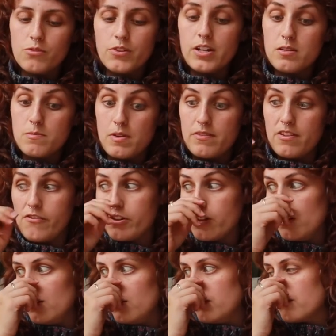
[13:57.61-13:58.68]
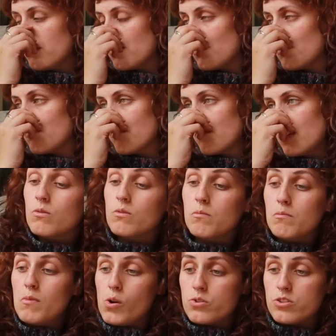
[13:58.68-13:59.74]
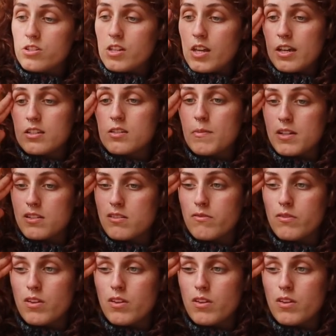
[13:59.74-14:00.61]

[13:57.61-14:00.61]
Green is my favorite color, so. Most expensive